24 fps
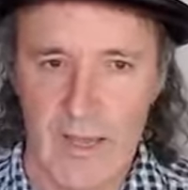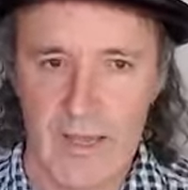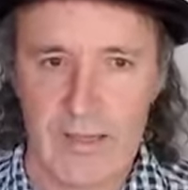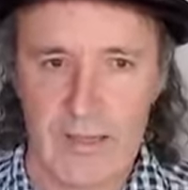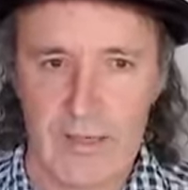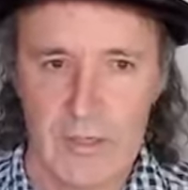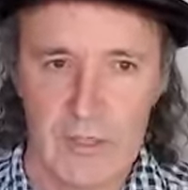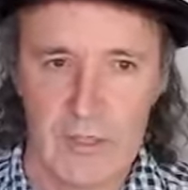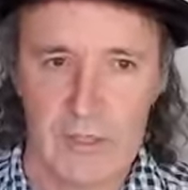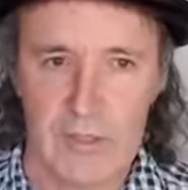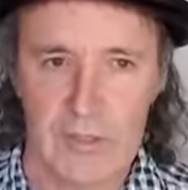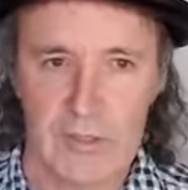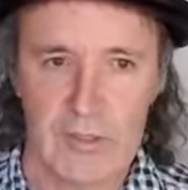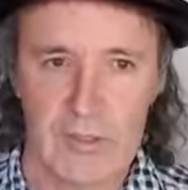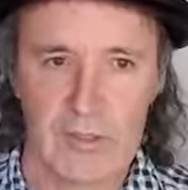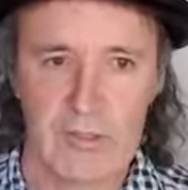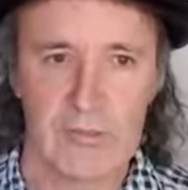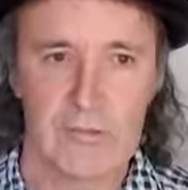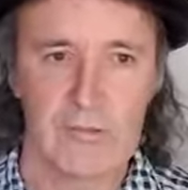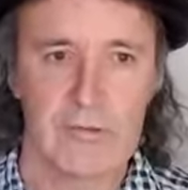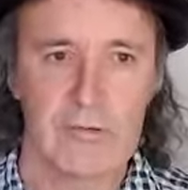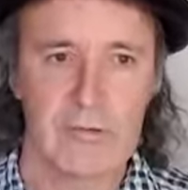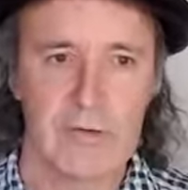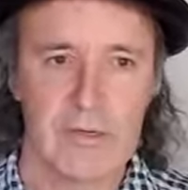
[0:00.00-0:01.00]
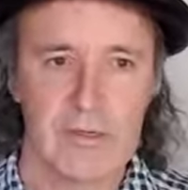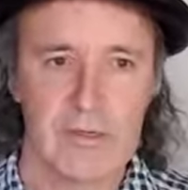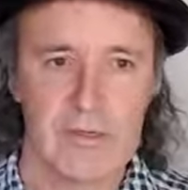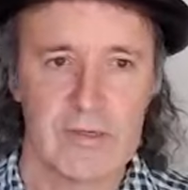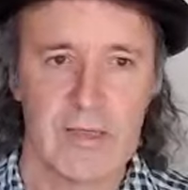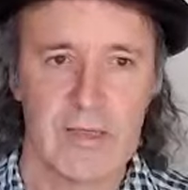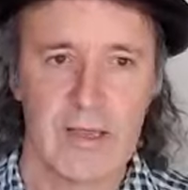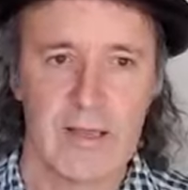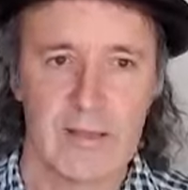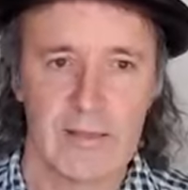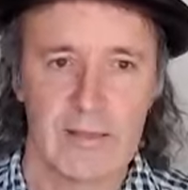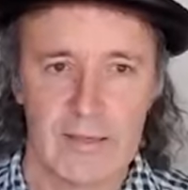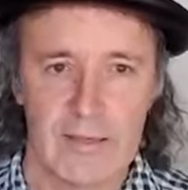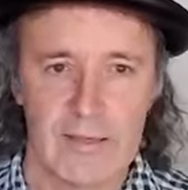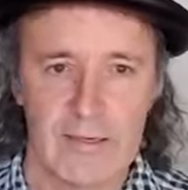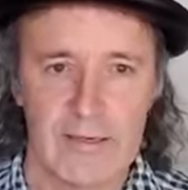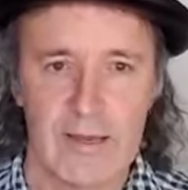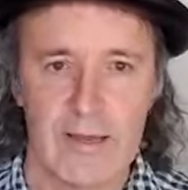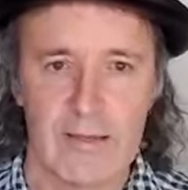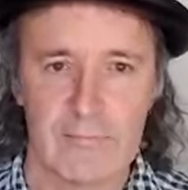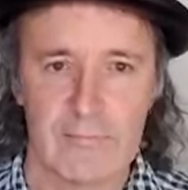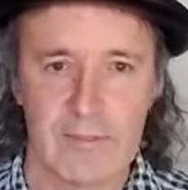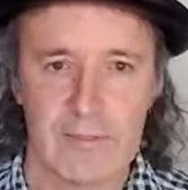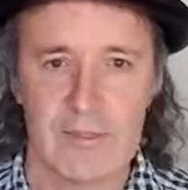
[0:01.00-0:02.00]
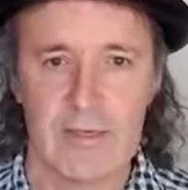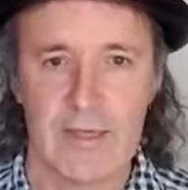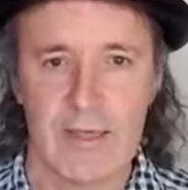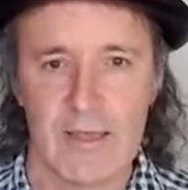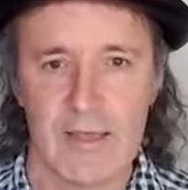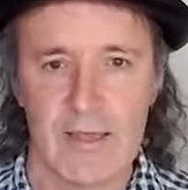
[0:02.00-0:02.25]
ancient stories that lead up to the